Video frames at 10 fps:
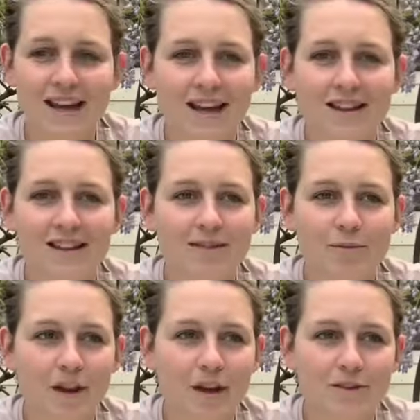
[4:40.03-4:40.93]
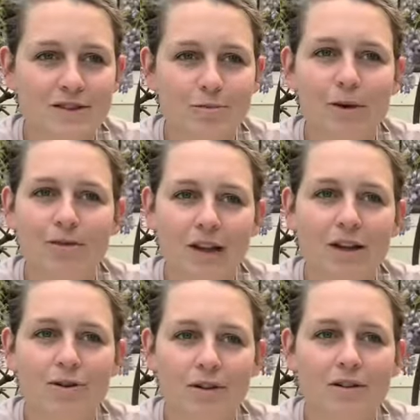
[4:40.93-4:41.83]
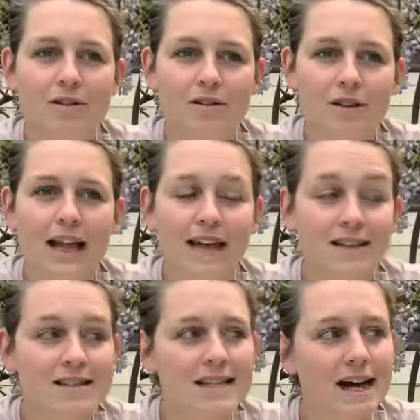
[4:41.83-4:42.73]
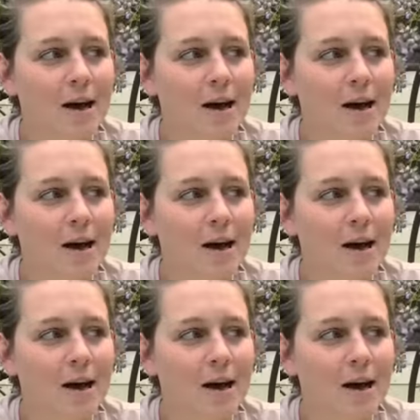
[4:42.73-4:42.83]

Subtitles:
The girls have been really good layers.